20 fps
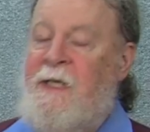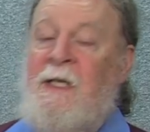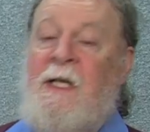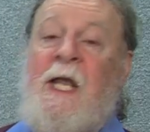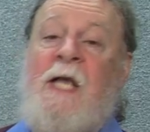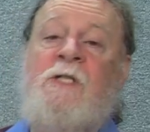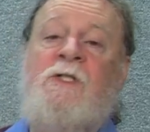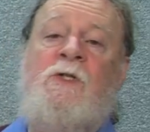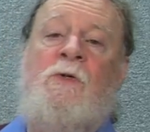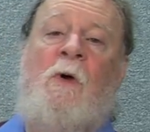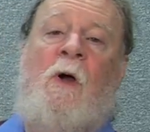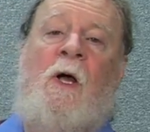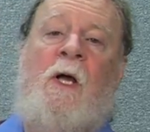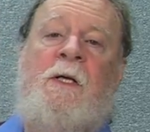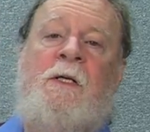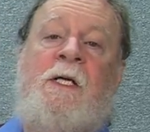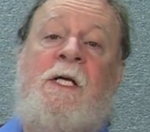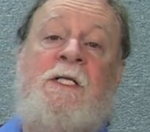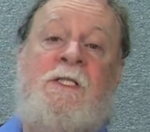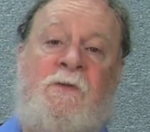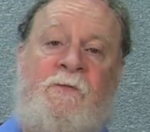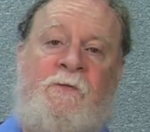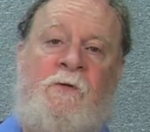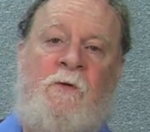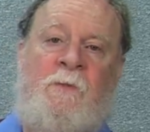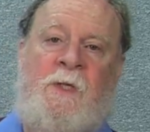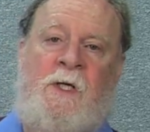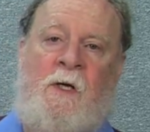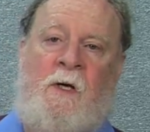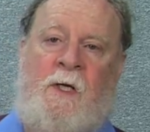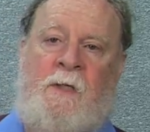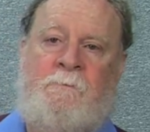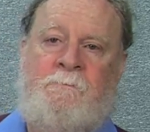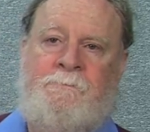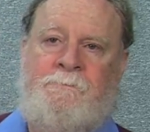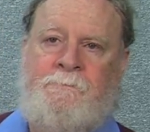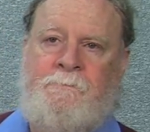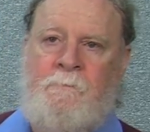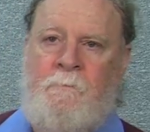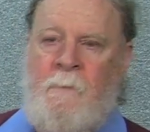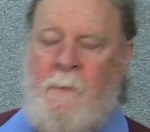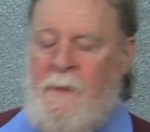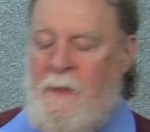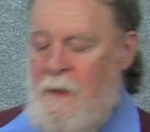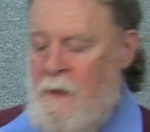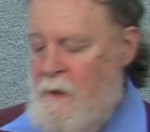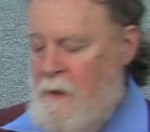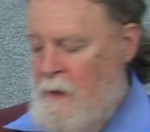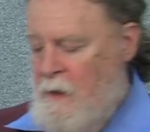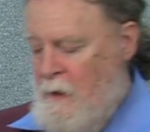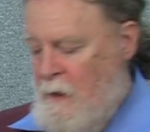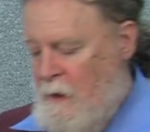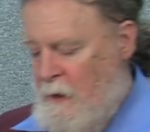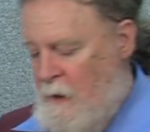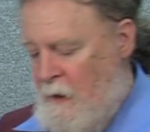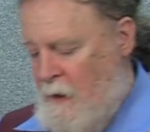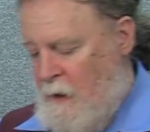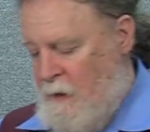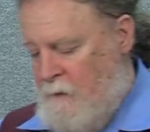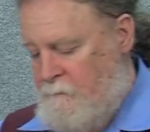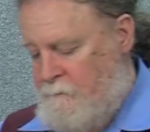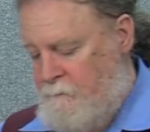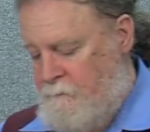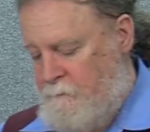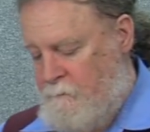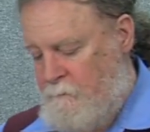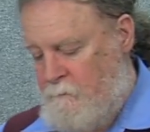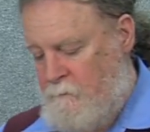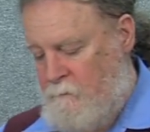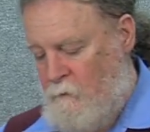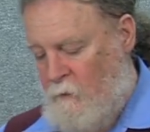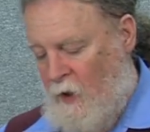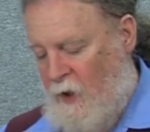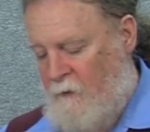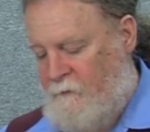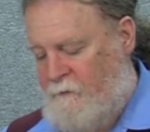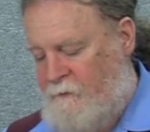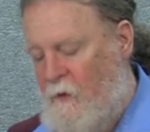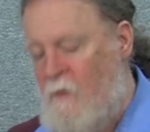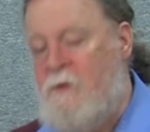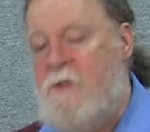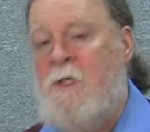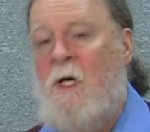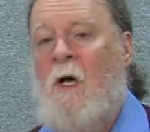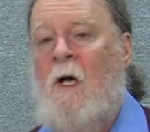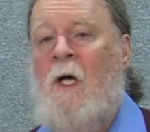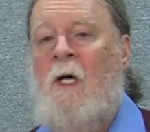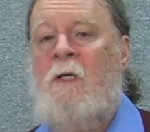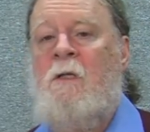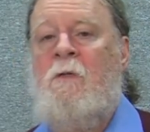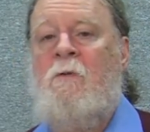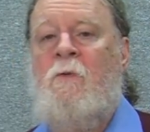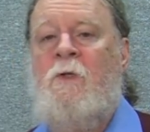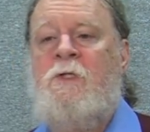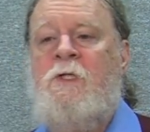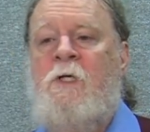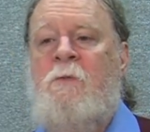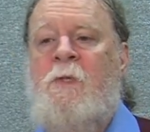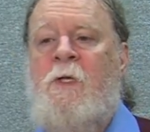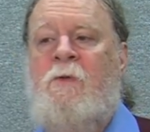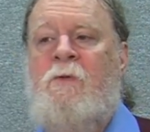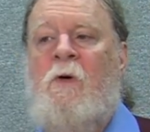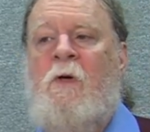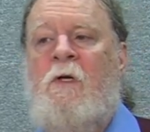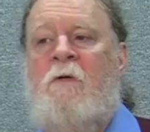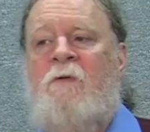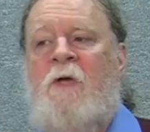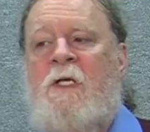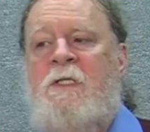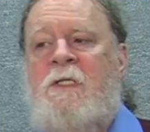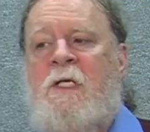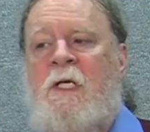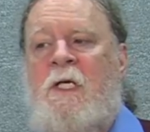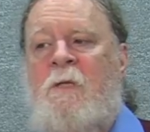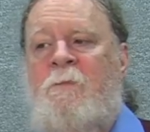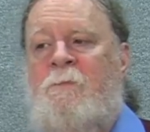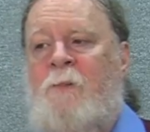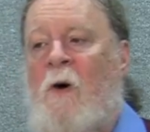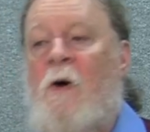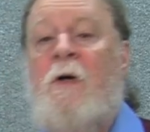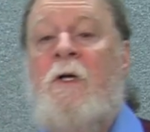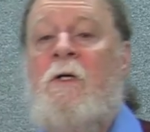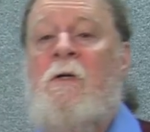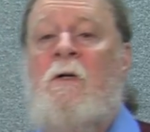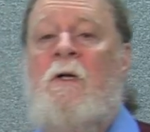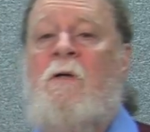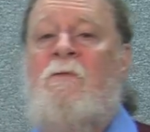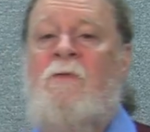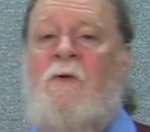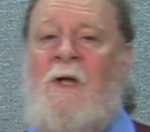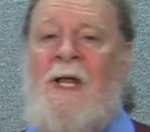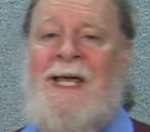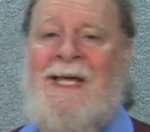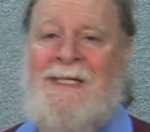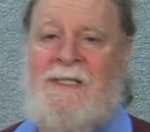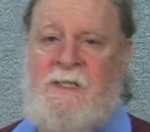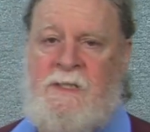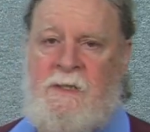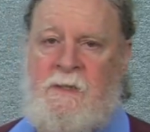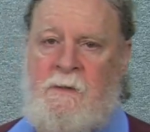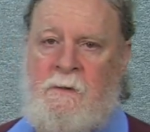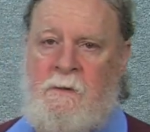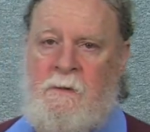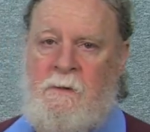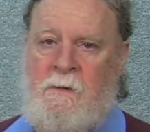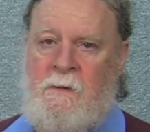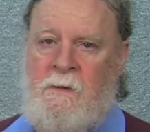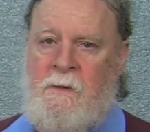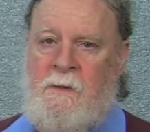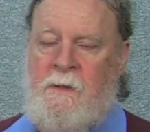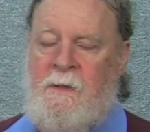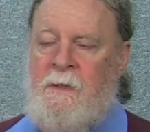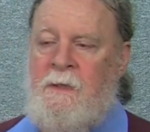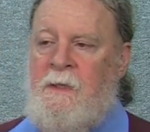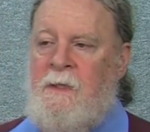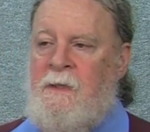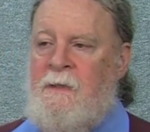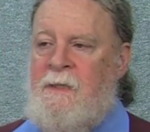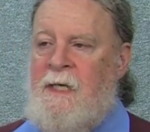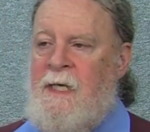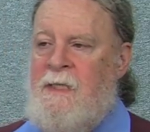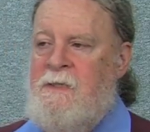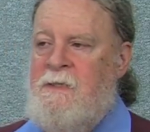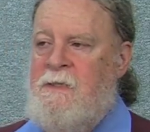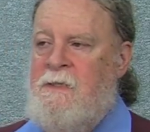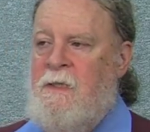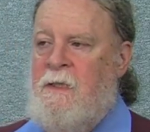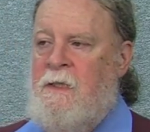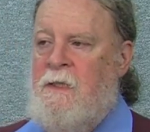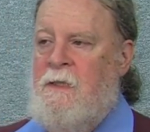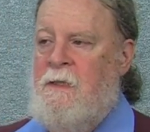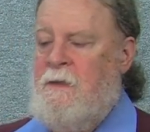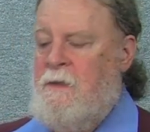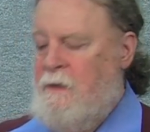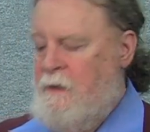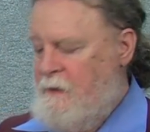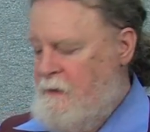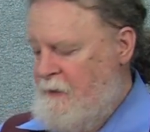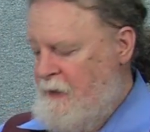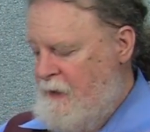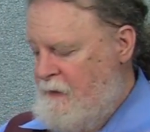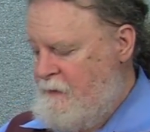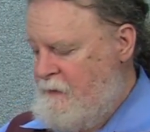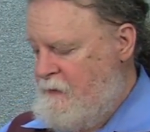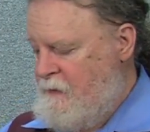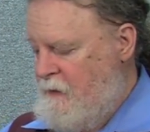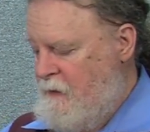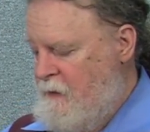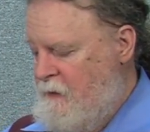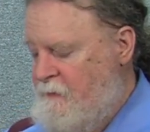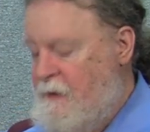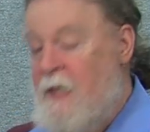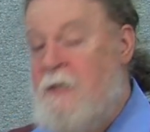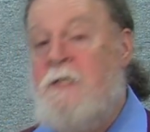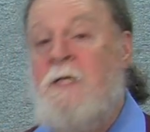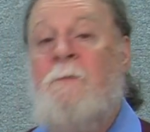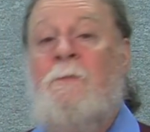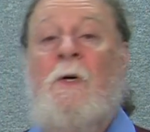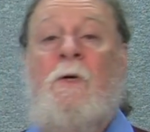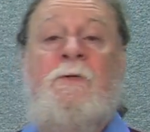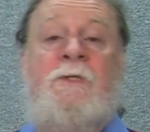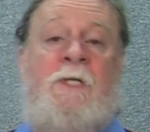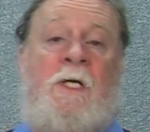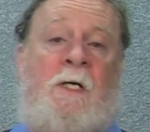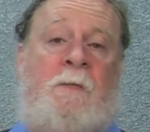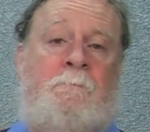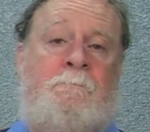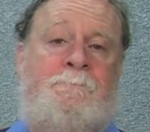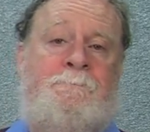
an electron is a fermion, um, while a photon, which can be thought of as a particle of light, that's, uh, that's, uh, that's a boson.